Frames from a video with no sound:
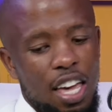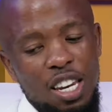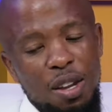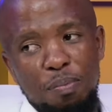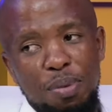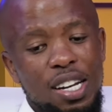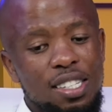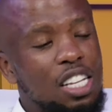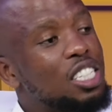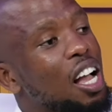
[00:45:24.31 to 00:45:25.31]
and he brings
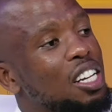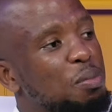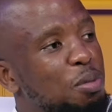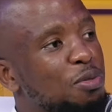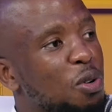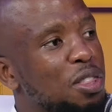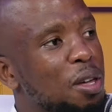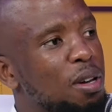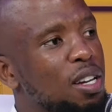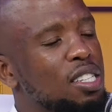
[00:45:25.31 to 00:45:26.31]
the child before
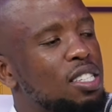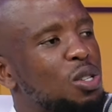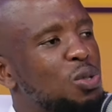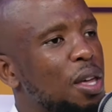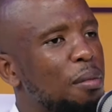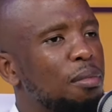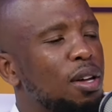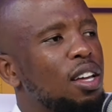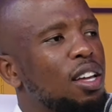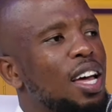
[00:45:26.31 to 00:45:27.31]
them and he says to them,
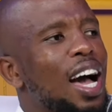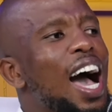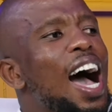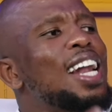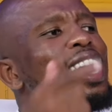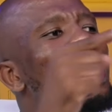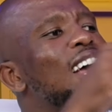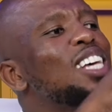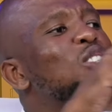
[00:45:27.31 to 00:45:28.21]
unless